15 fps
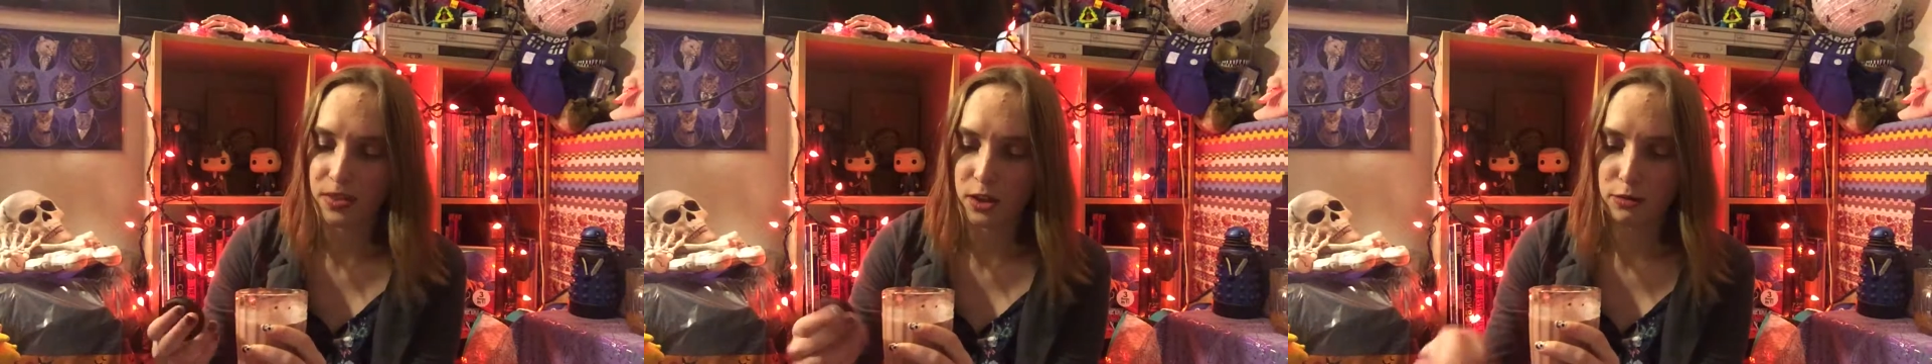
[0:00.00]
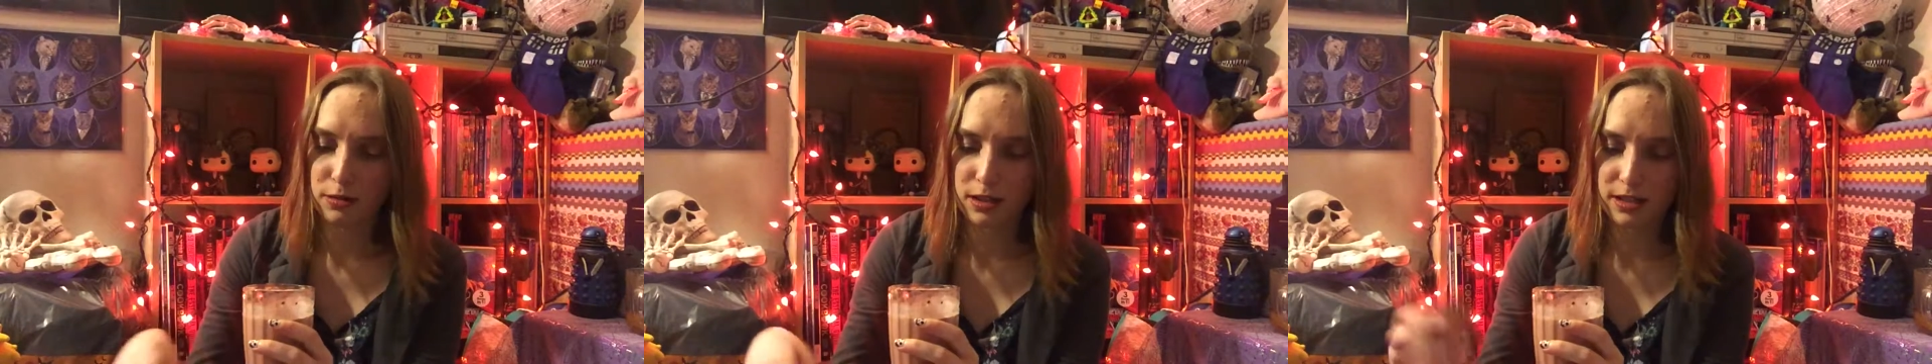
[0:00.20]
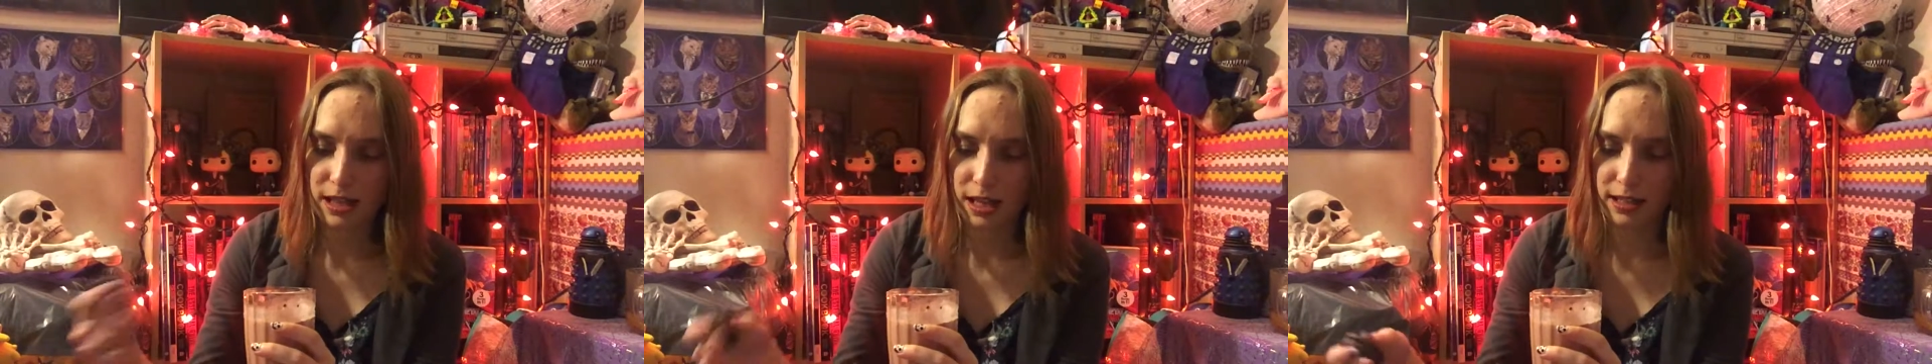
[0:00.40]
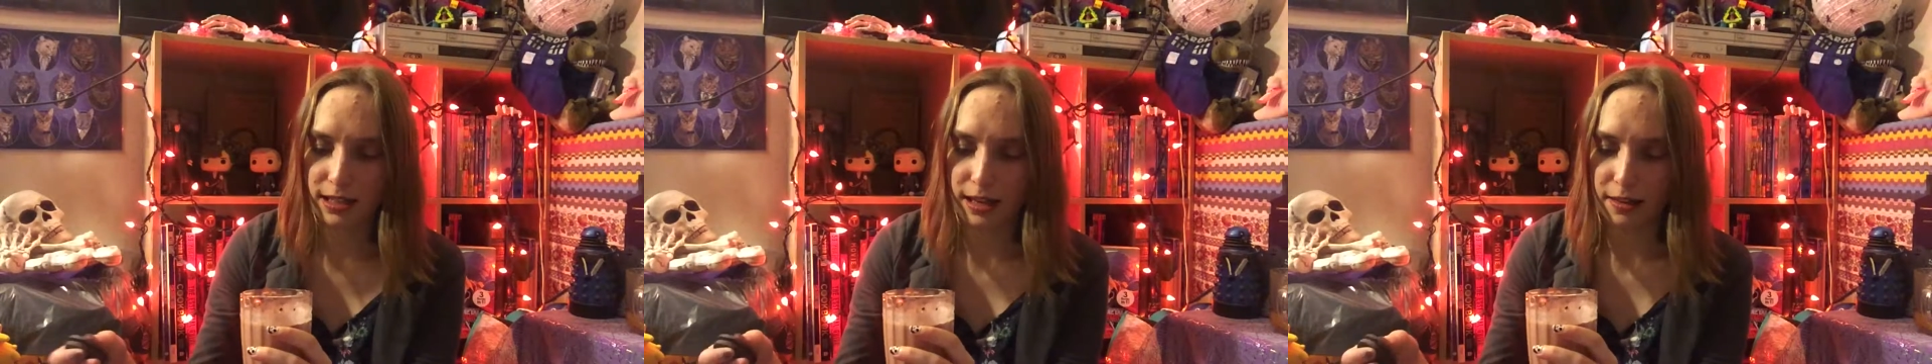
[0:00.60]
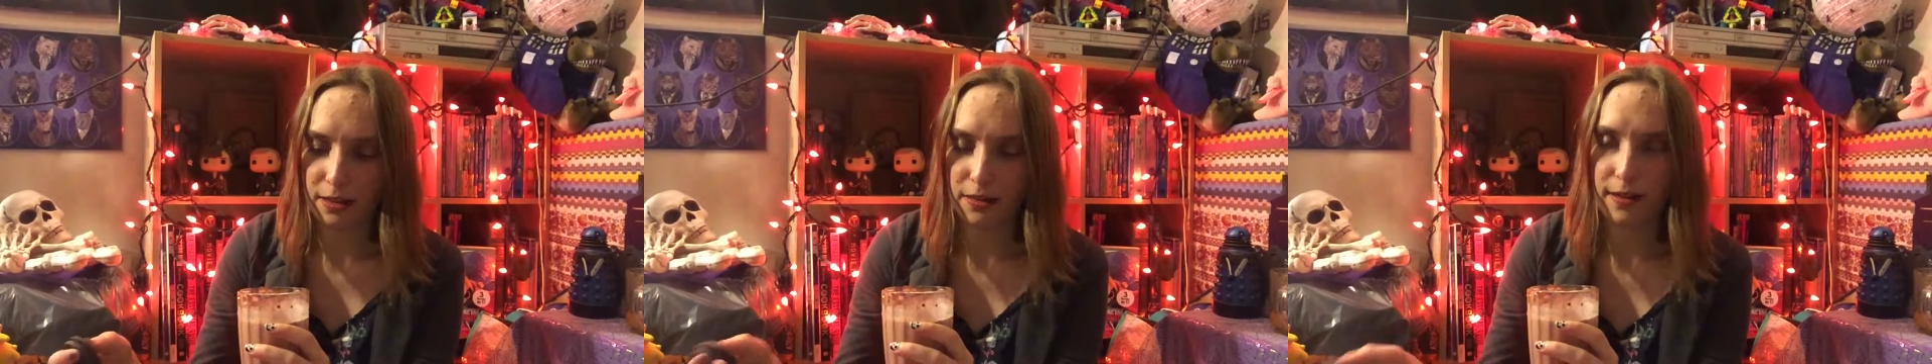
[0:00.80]
crush that
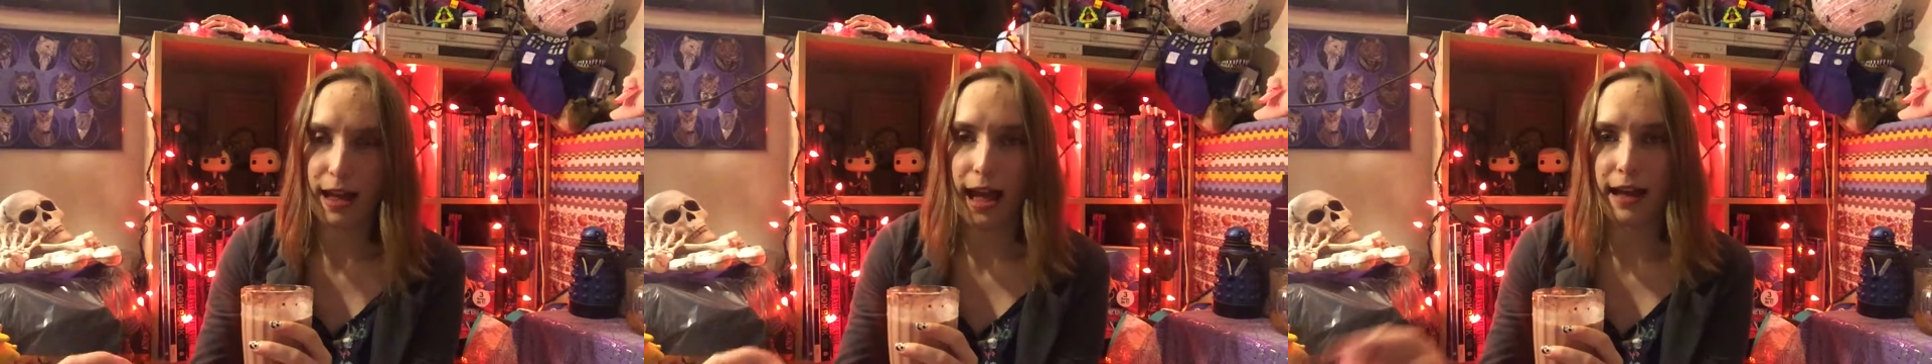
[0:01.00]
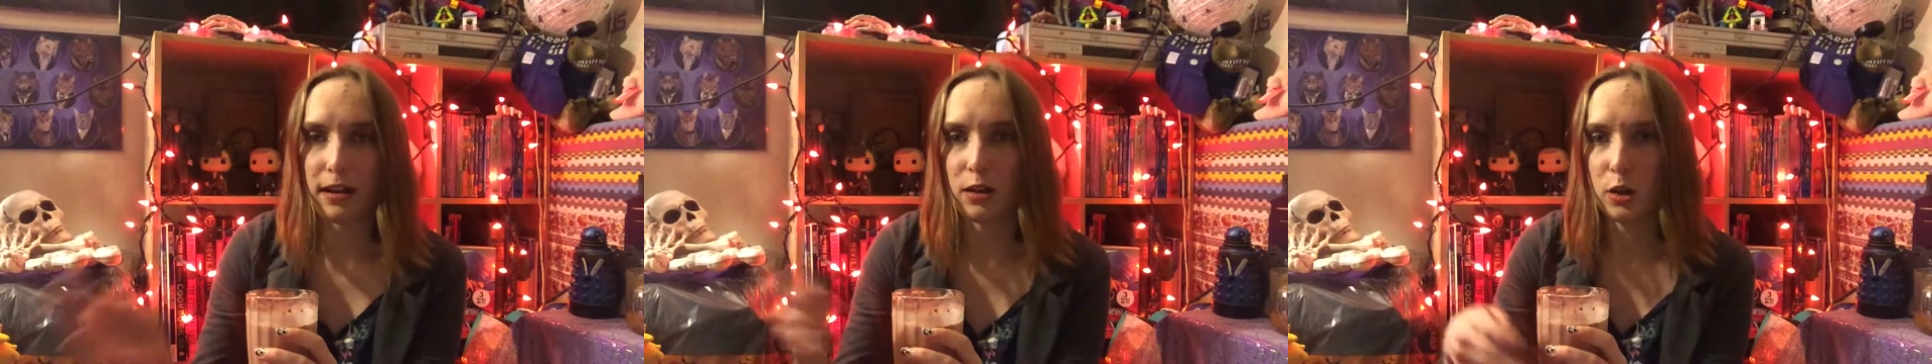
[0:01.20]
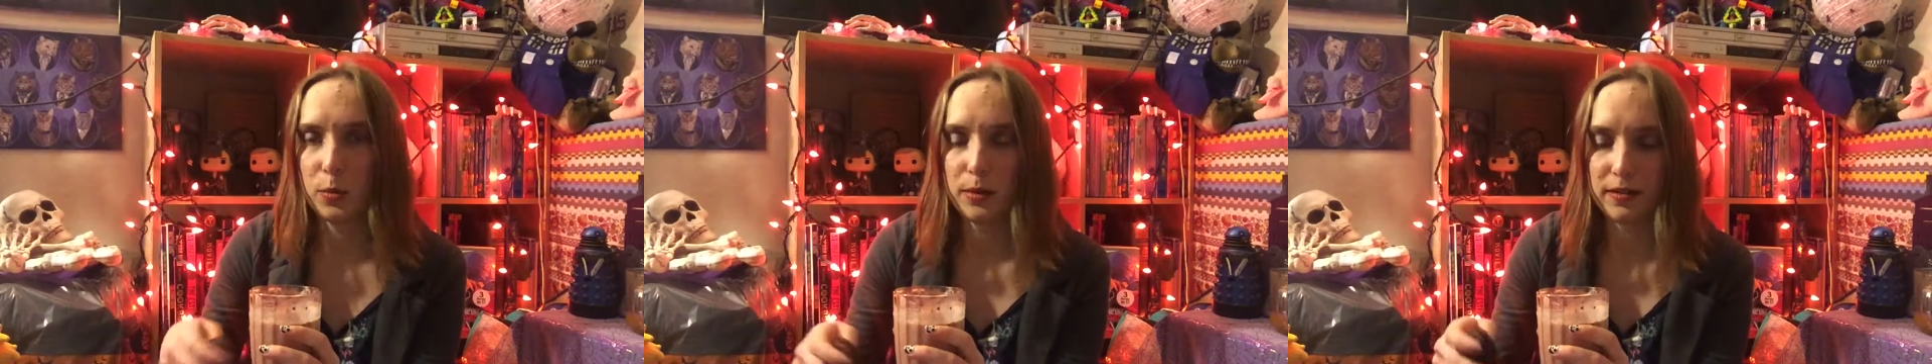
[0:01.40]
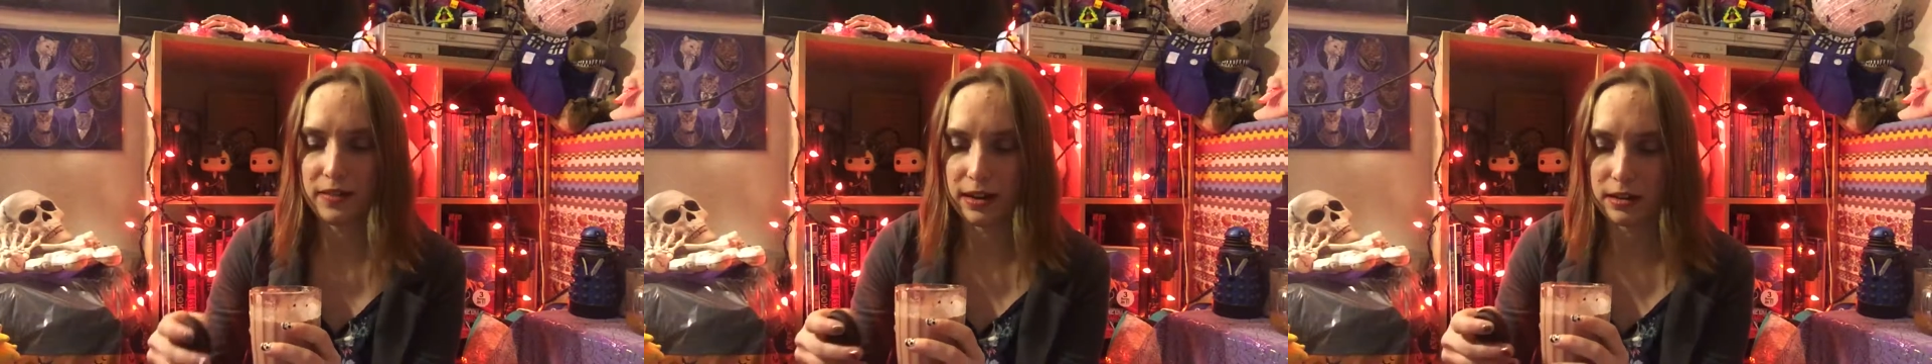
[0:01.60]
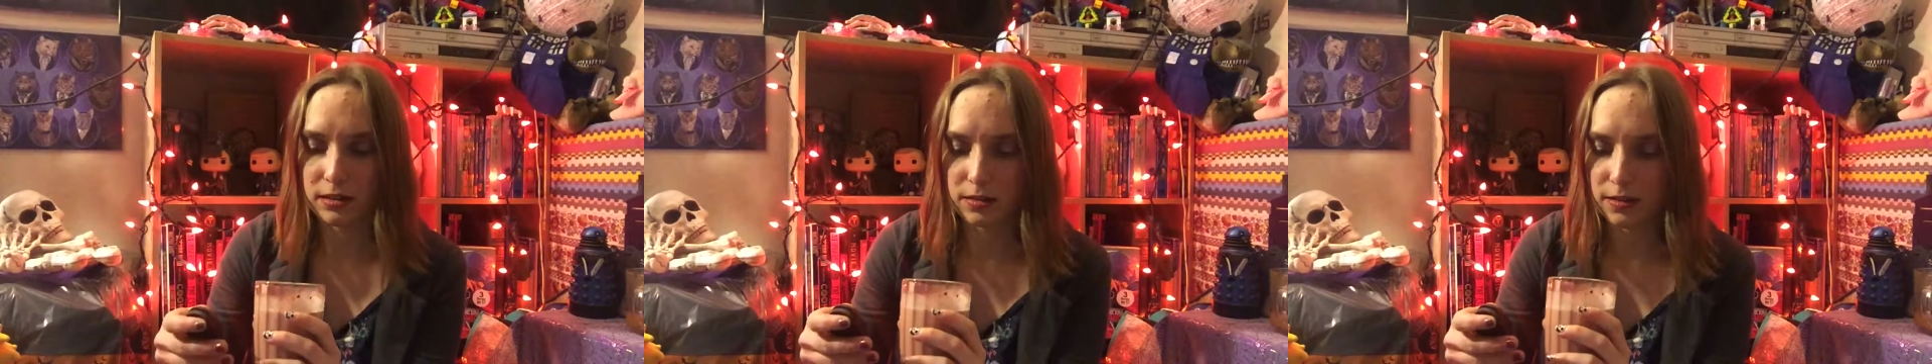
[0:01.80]
together, add a little bit of
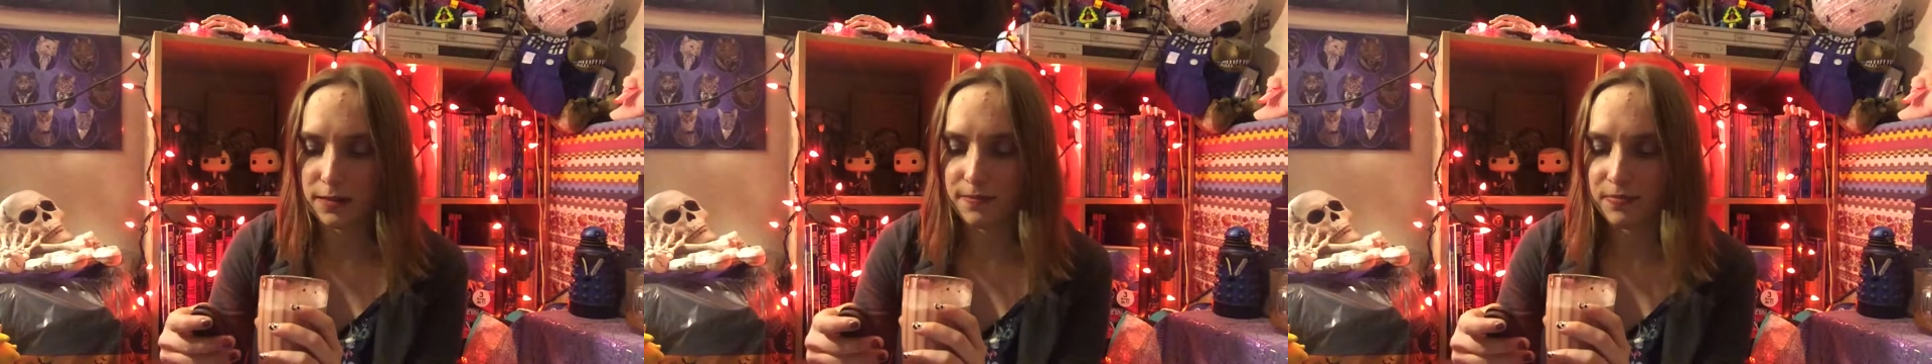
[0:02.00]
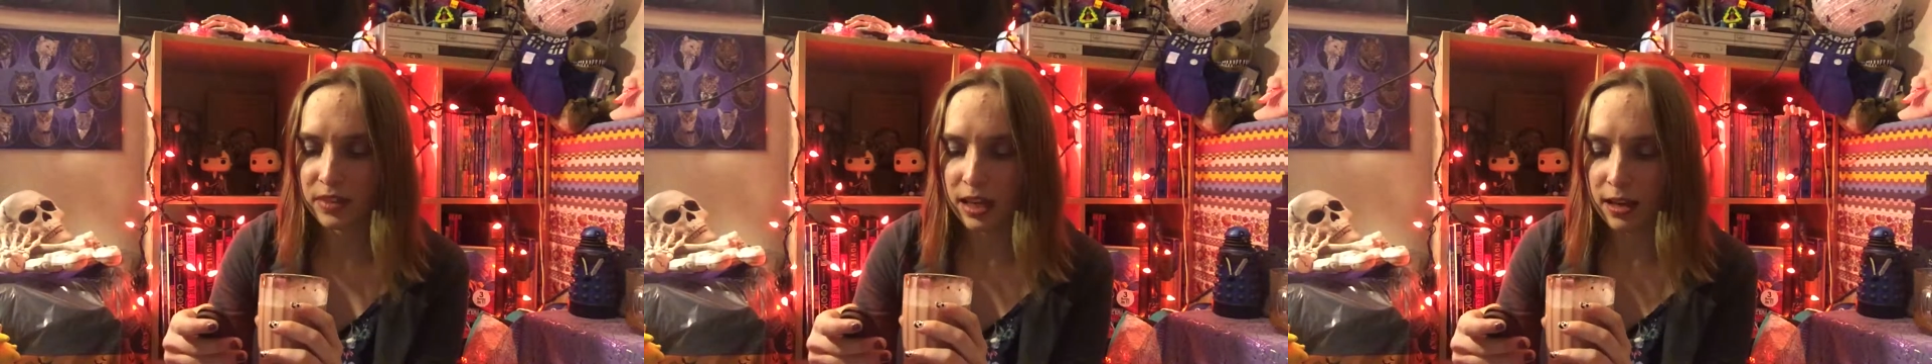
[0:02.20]
ice cream,